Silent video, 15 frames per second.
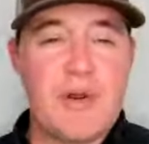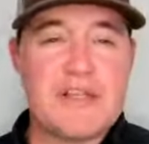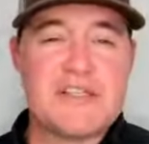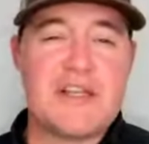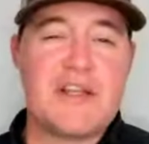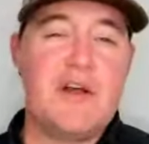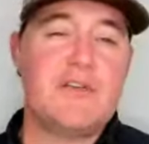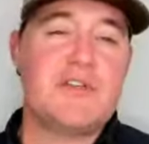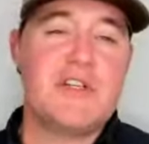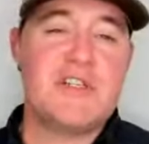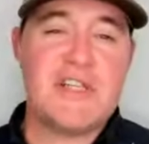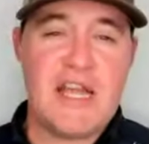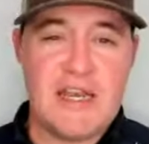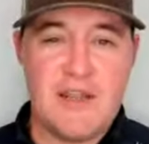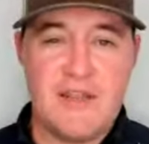I've impressed the
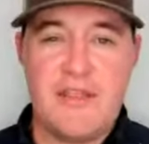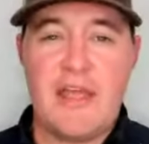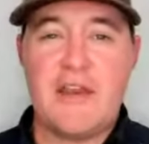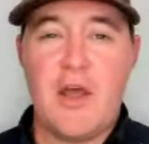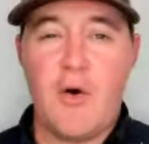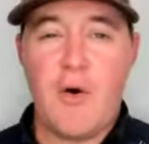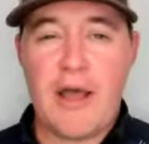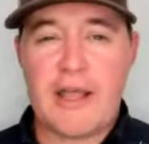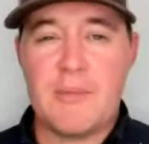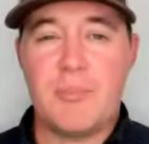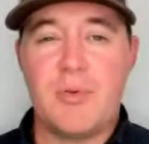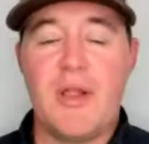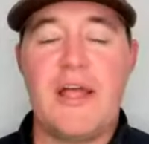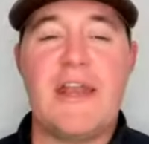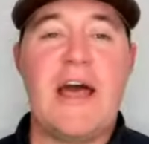coaches. I, they know
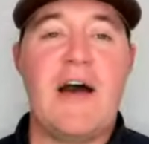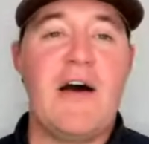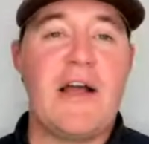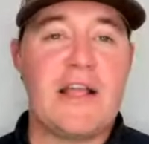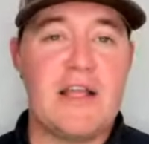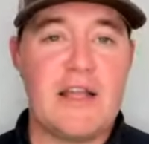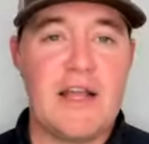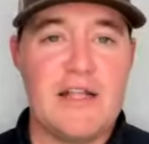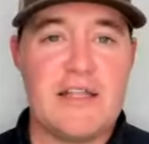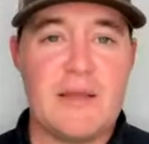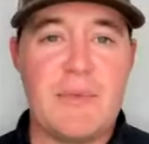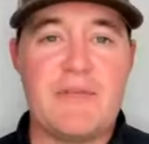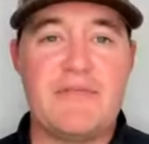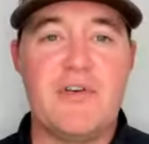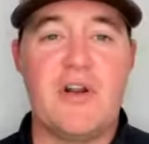I can play now. I can kind
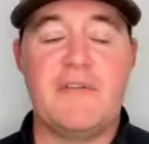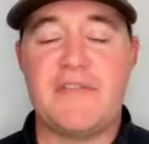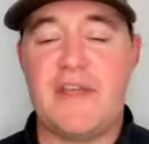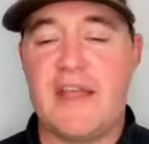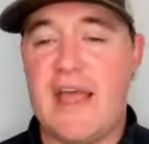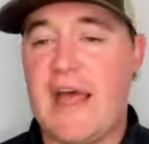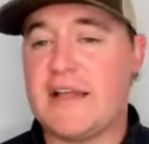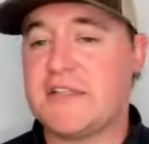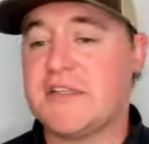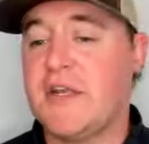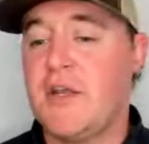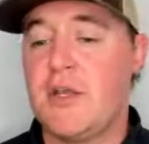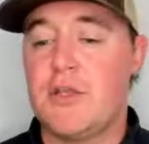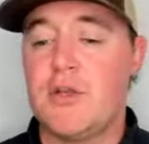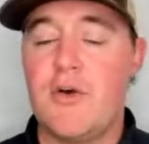of take my foot off the gas.
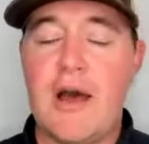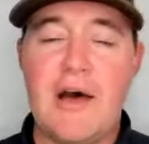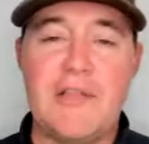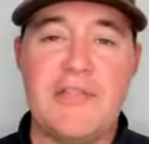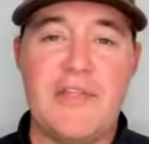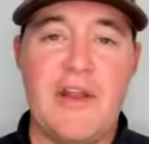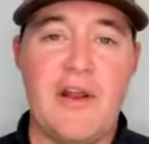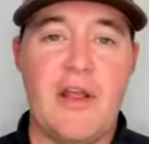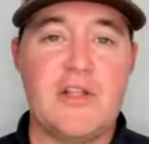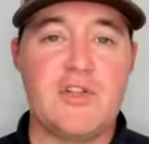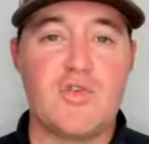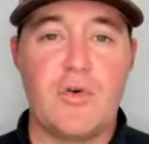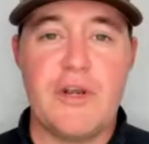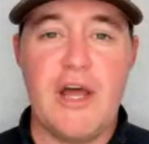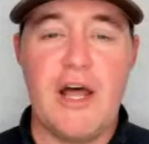You go out there, and
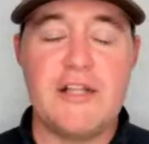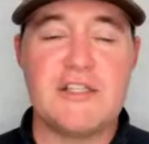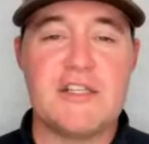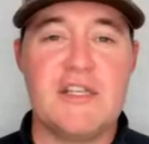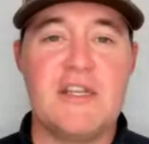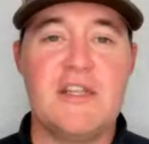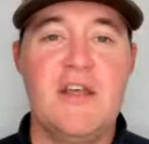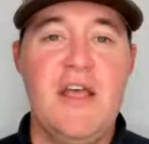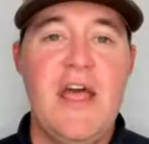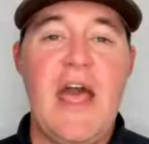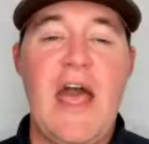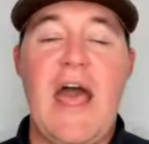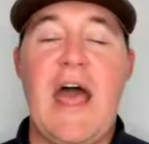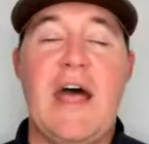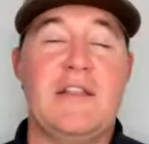Jordan Hudson
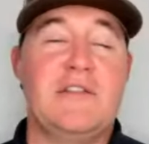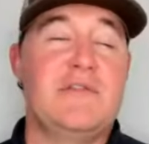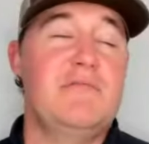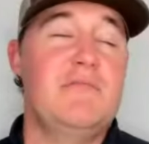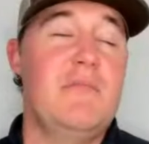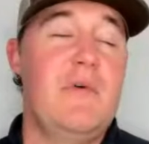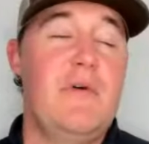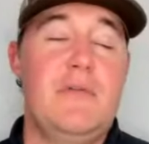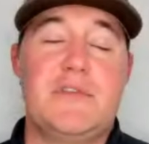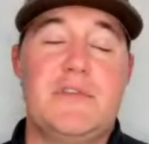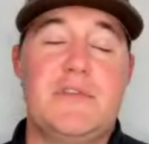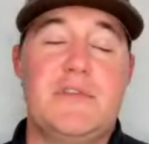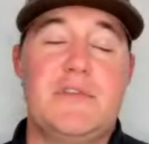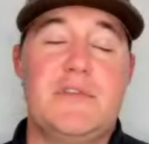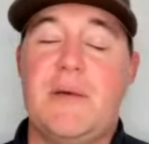had some
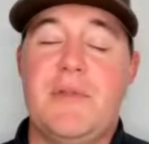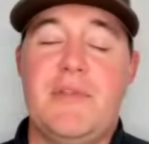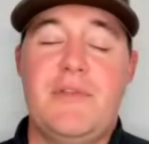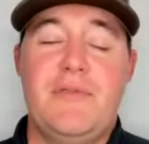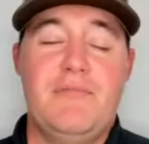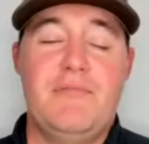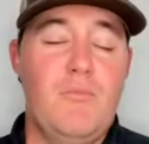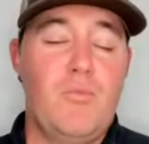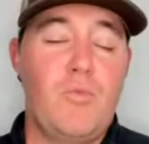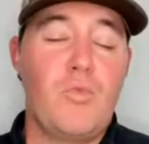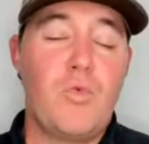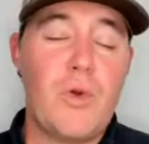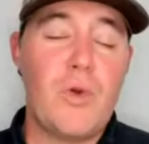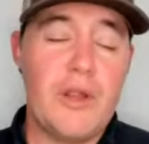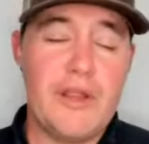of really
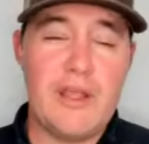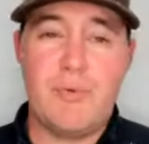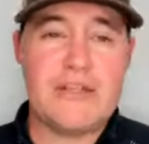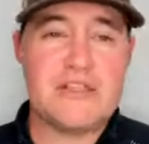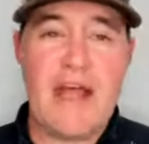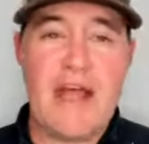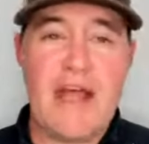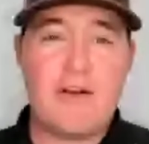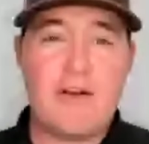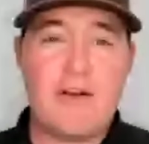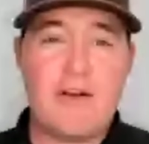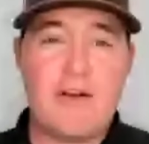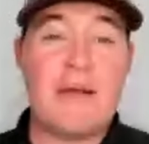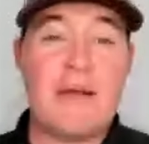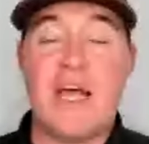impressive acrobatic
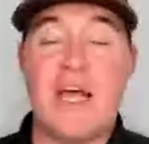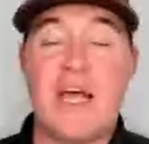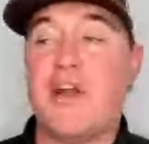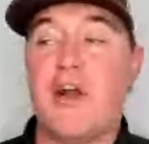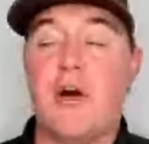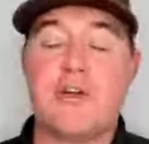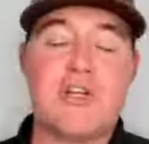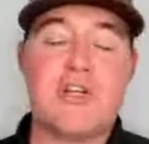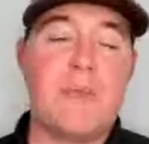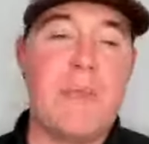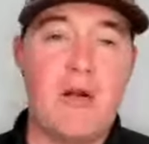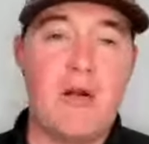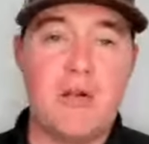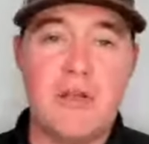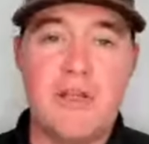grabs. I thought RJ
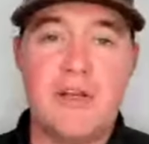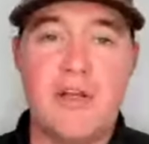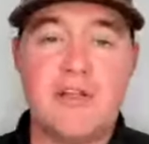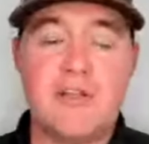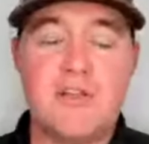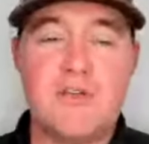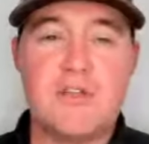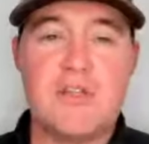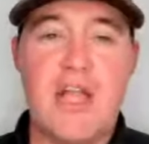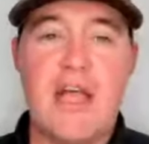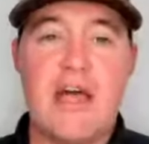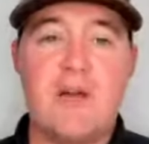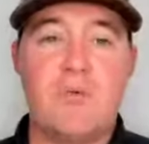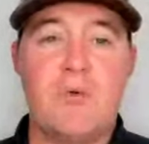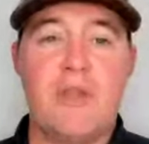Maryland on Tuesday had a
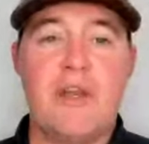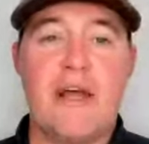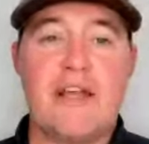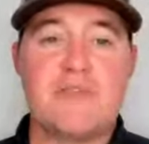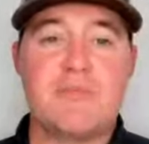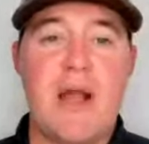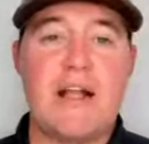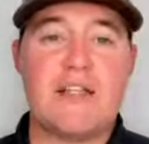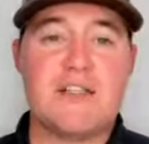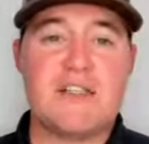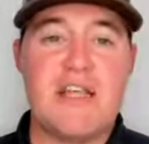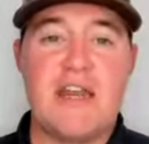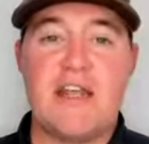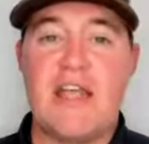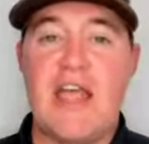really nice practice, had
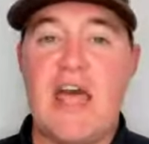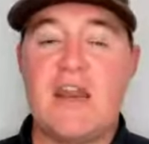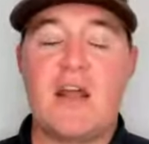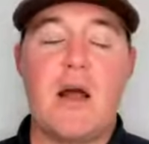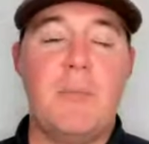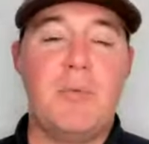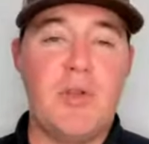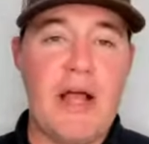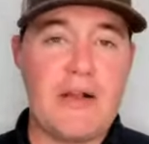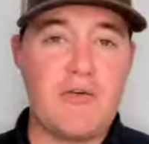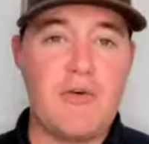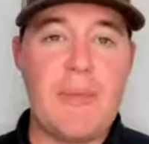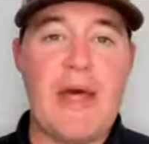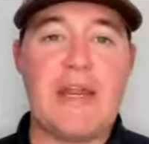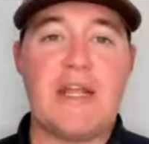again a couple
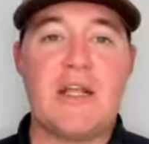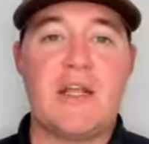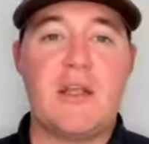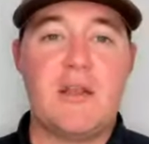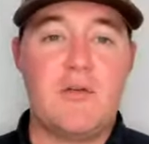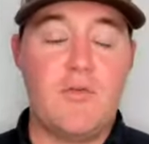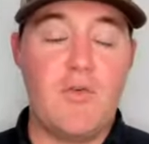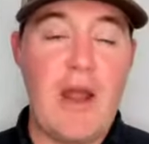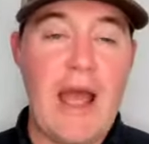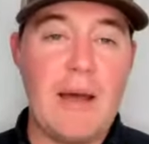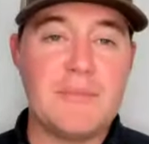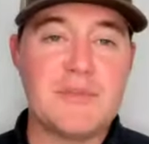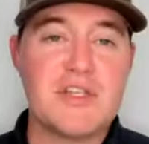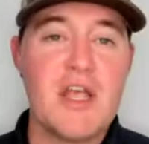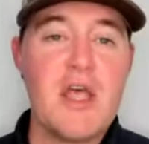acrobatic
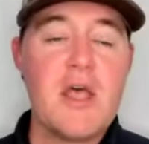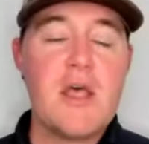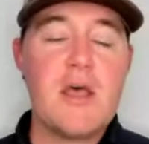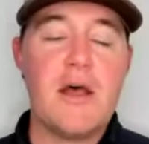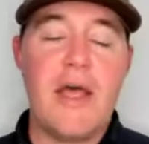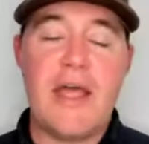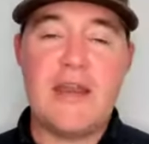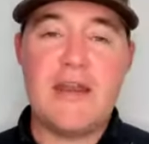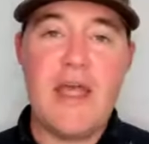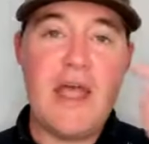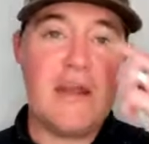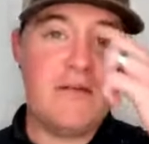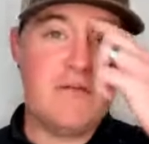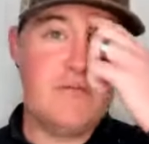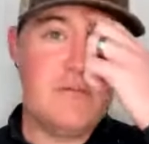grabs. And
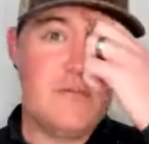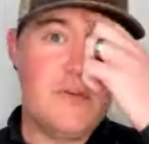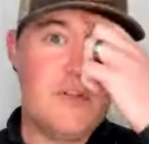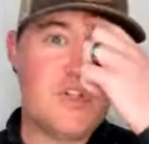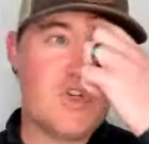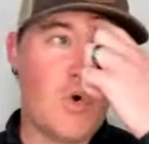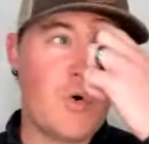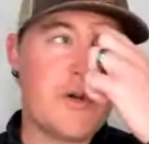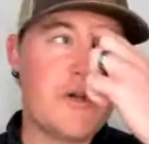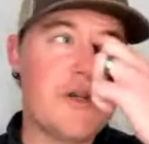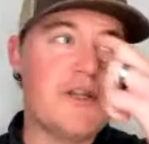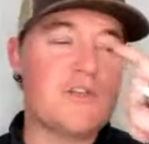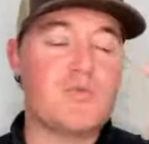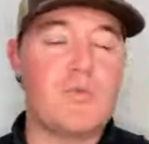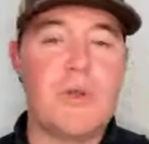and Jordan
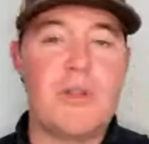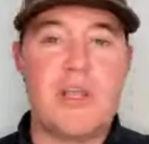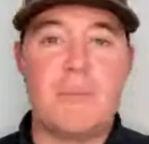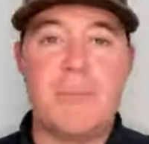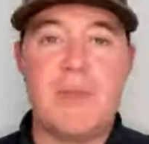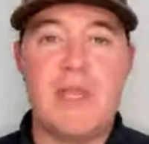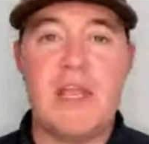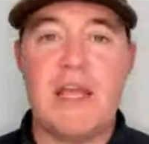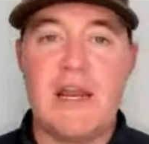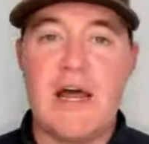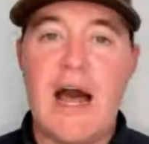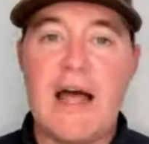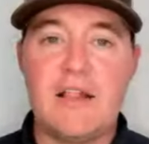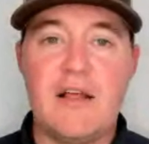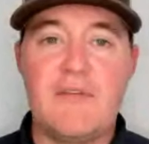is really competing at a high
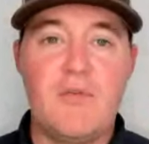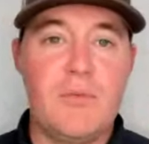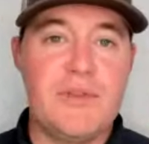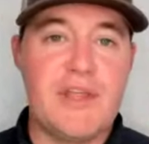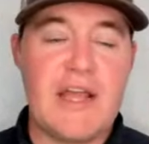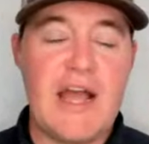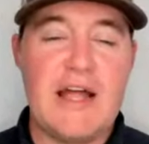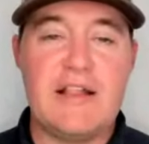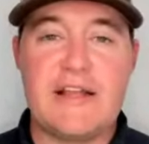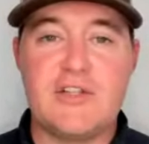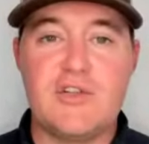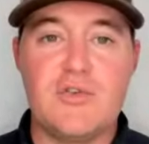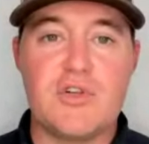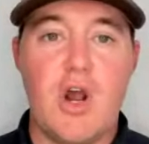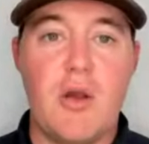level with the guy like
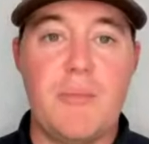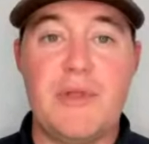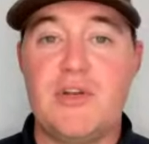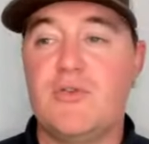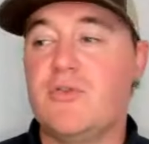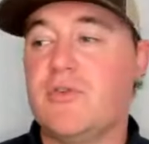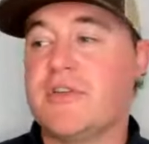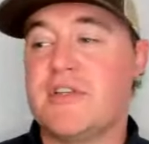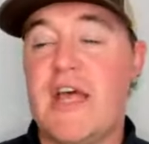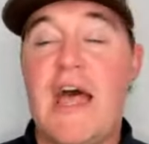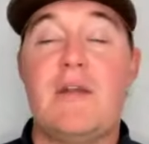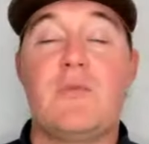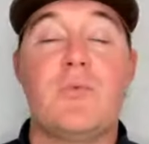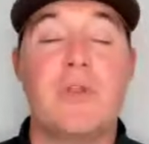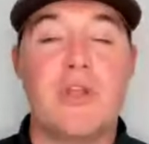Deuce Harmon, who has
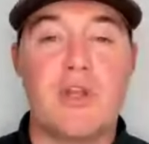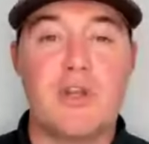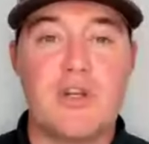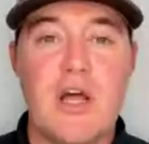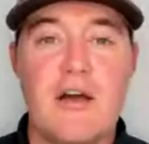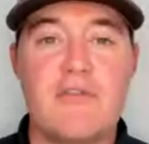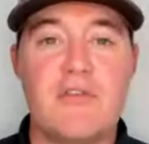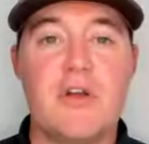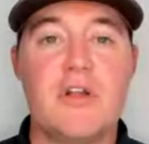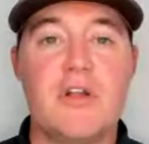had really good coverage.